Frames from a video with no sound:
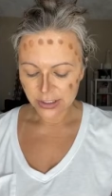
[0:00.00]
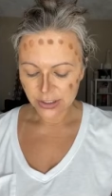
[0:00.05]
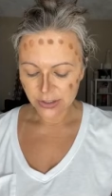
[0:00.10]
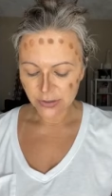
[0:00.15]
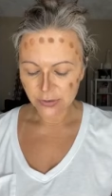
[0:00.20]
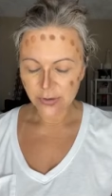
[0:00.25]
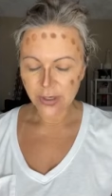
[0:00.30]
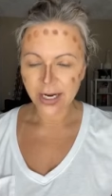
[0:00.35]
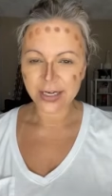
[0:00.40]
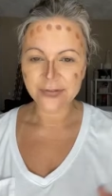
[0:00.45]

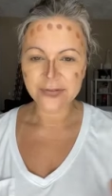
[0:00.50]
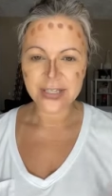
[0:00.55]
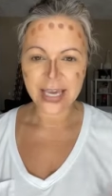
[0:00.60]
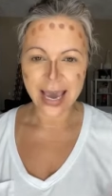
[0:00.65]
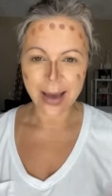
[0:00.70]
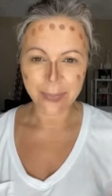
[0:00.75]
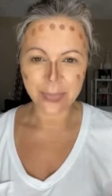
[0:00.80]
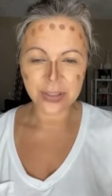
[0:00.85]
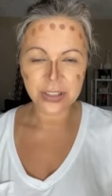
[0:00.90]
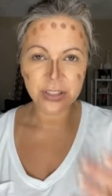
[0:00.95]
to kind of
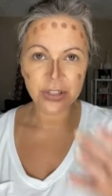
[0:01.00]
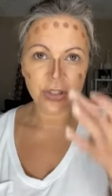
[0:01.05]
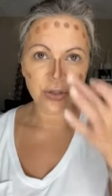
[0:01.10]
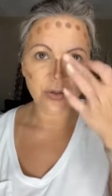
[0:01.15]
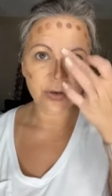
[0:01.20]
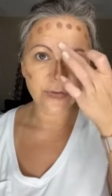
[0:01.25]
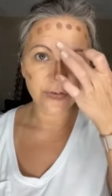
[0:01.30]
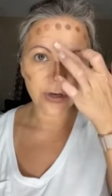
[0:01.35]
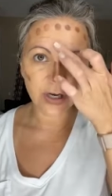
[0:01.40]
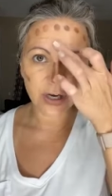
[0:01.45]
tap into 2
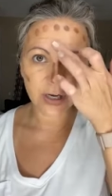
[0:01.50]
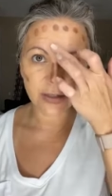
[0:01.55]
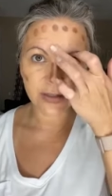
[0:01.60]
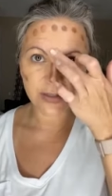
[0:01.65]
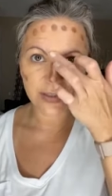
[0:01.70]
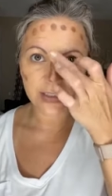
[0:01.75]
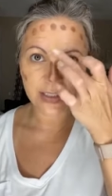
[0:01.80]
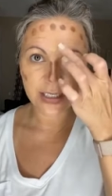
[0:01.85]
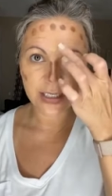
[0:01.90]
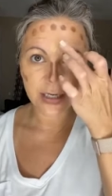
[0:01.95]
different
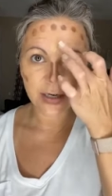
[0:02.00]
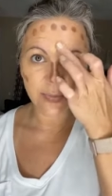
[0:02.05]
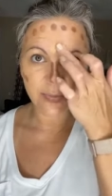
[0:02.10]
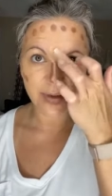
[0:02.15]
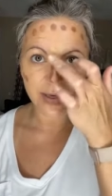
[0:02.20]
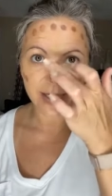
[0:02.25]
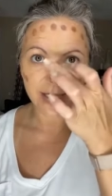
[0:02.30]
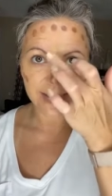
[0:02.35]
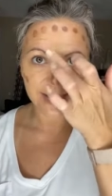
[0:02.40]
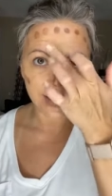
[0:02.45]
colors here
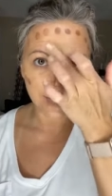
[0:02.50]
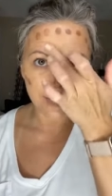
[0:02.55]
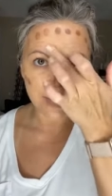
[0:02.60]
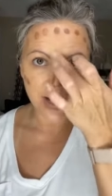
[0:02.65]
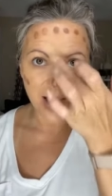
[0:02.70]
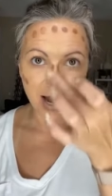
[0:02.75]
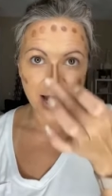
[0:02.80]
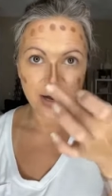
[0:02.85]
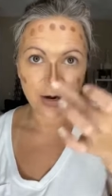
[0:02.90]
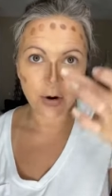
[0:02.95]
because I'm
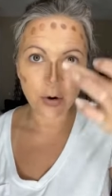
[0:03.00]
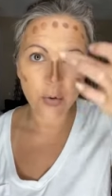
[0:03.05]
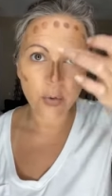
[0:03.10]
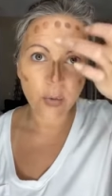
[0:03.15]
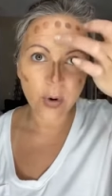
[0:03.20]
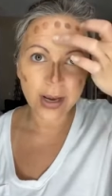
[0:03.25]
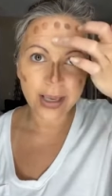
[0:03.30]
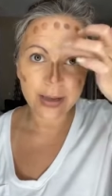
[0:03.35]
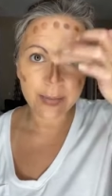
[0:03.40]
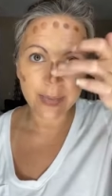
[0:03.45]
not
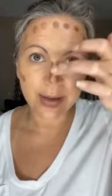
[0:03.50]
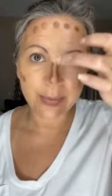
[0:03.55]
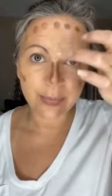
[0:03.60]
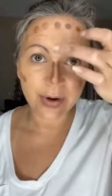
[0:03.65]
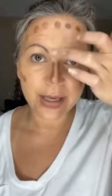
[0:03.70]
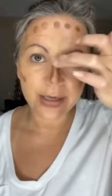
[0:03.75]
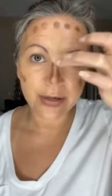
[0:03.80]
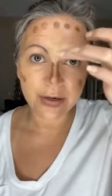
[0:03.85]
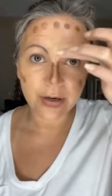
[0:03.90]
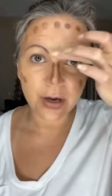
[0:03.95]
quite my
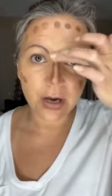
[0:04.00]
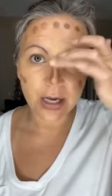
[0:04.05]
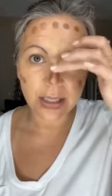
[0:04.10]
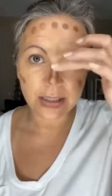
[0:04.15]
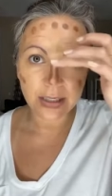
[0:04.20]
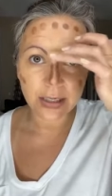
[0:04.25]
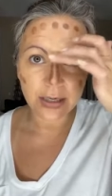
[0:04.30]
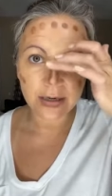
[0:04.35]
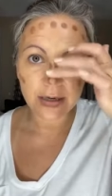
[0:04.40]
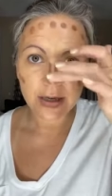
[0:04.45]
brightener
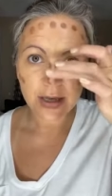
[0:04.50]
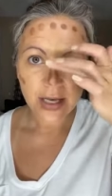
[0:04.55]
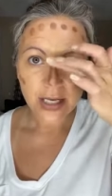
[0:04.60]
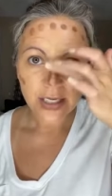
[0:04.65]
color.